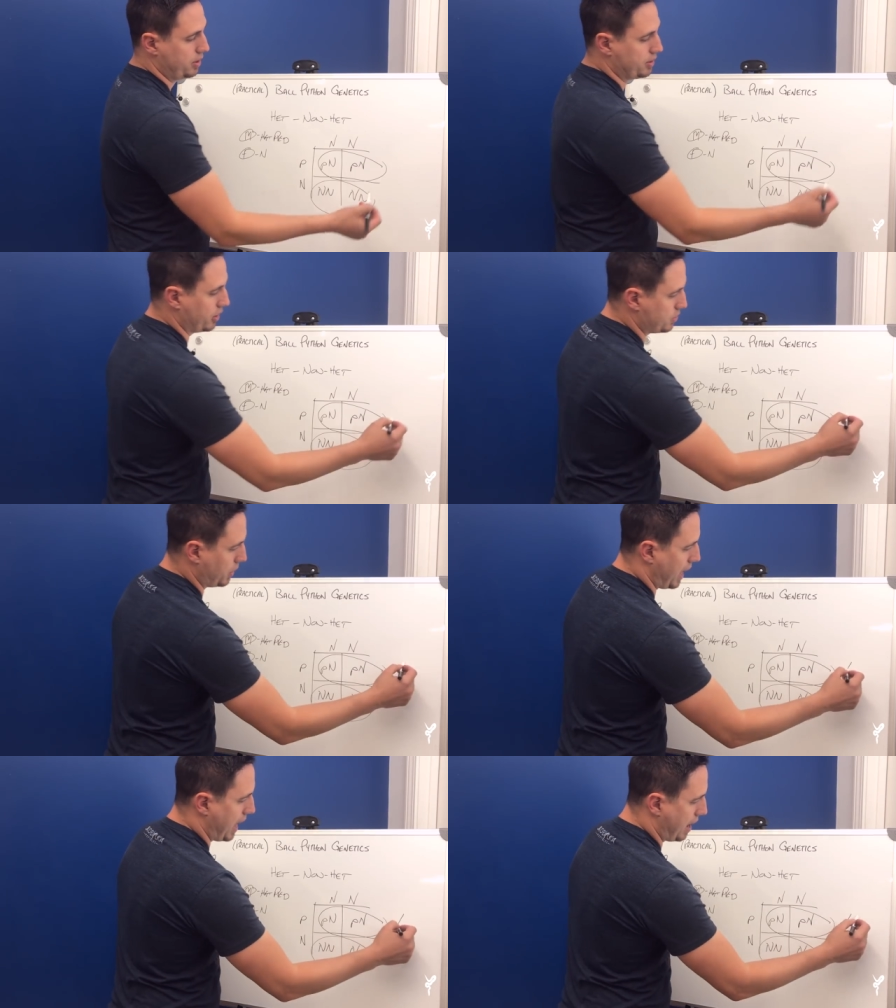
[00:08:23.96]
so that's
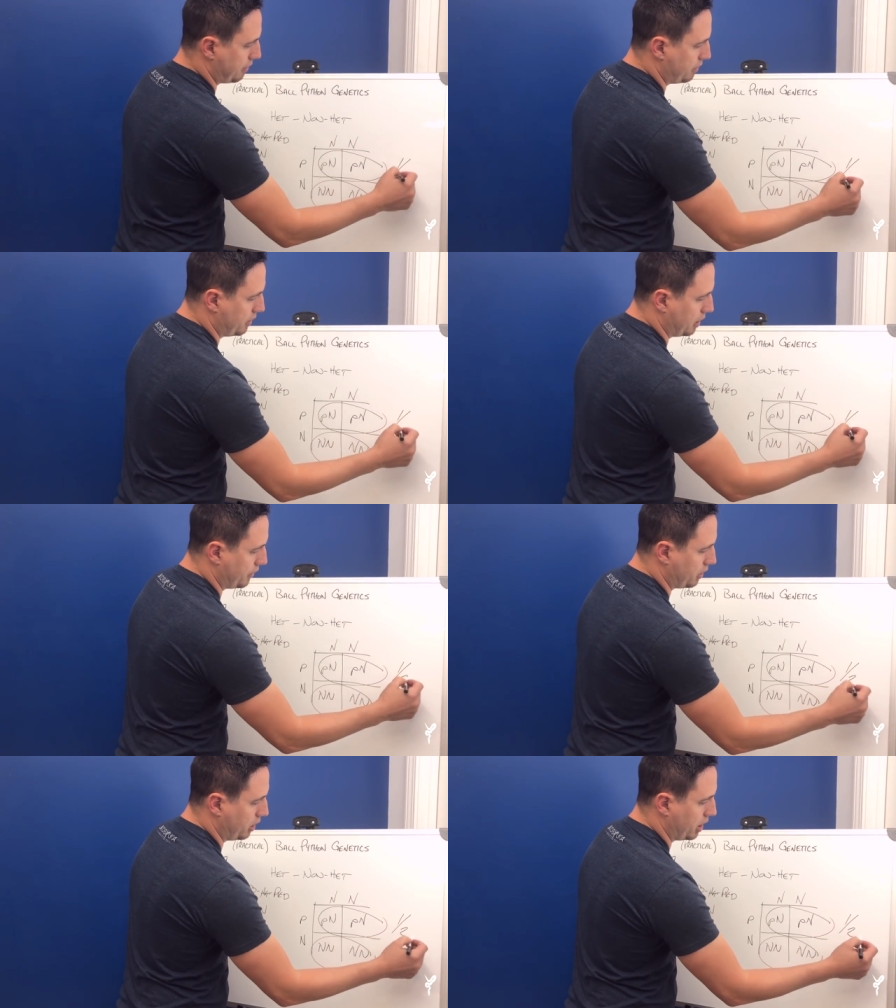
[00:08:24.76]
one half of
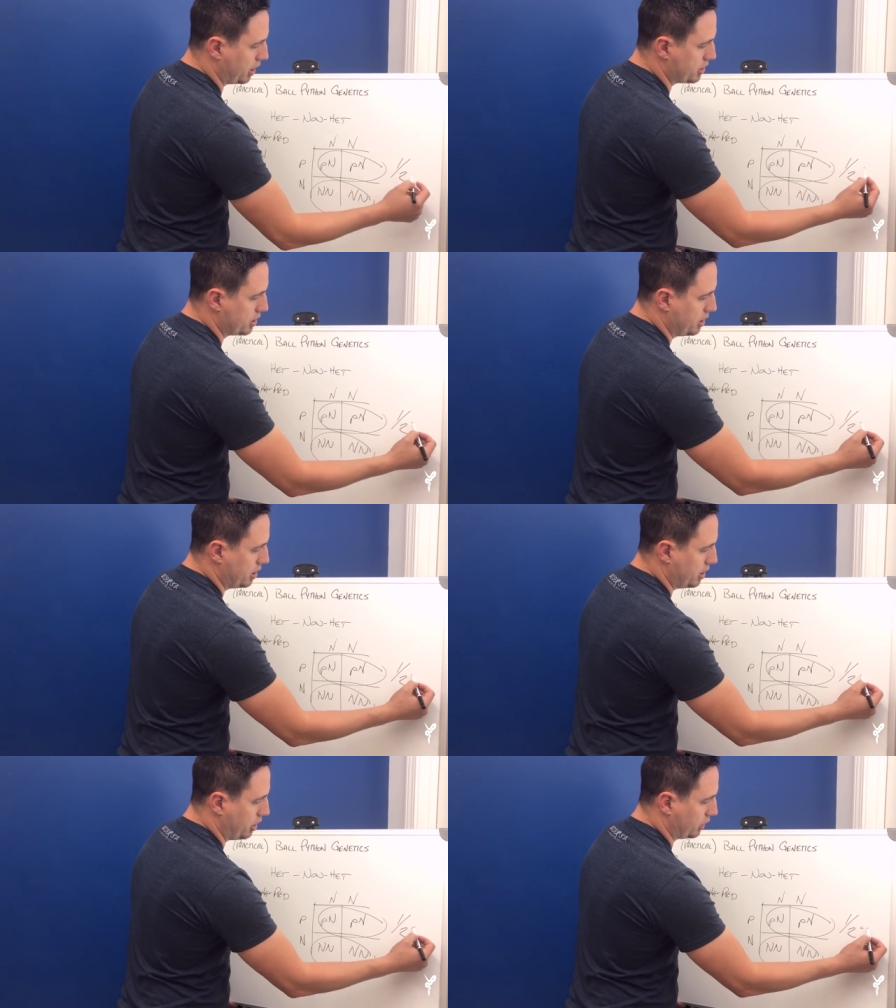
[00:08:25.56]
the clutch,
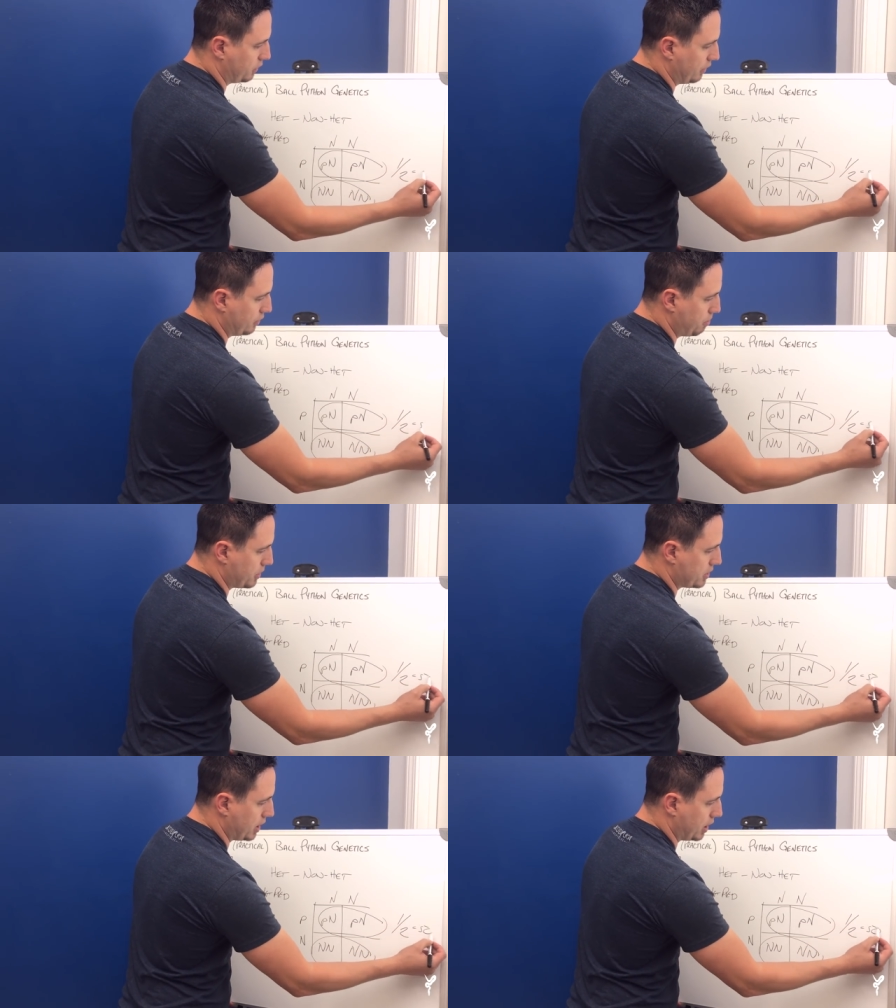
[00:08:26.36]
equals fifty
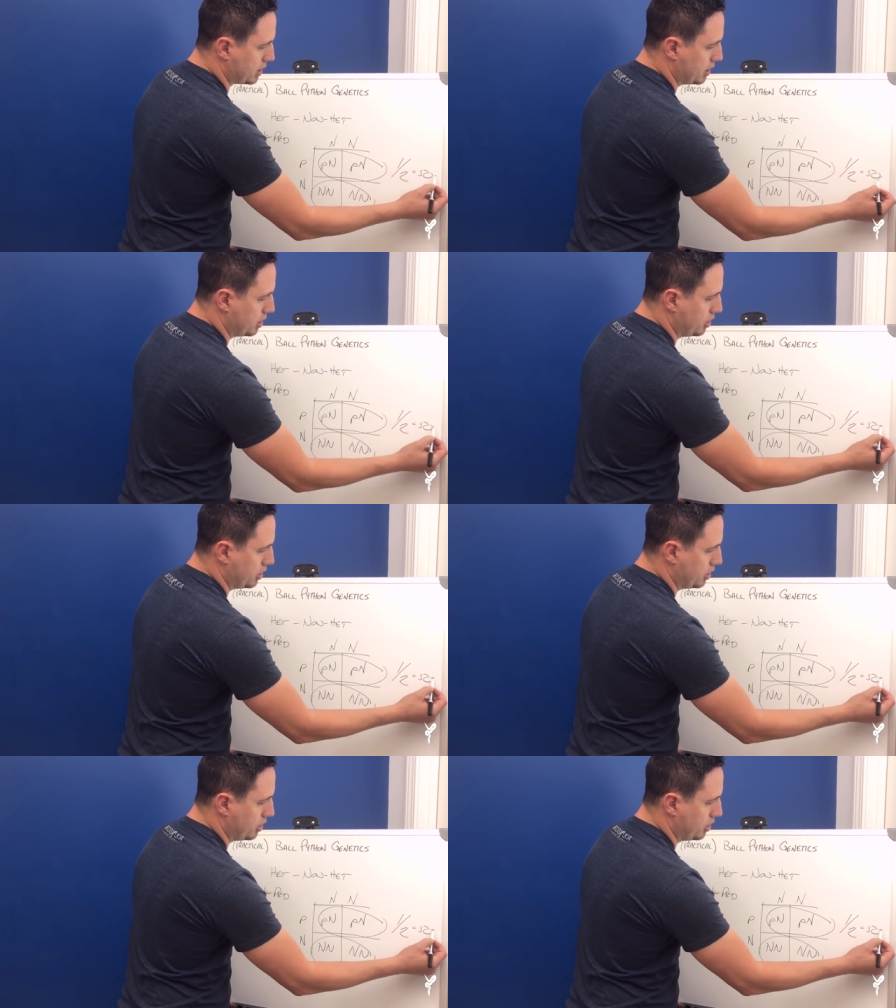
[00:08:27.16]
percent.